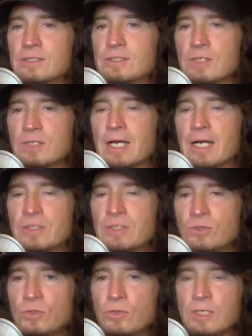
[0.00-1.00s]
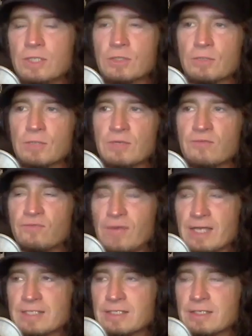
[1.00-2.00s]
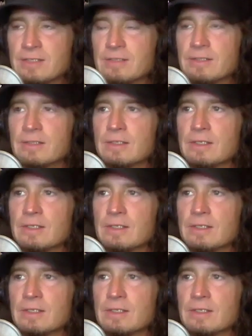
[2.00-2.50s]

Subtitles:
So yeah, I do intermittent fasting,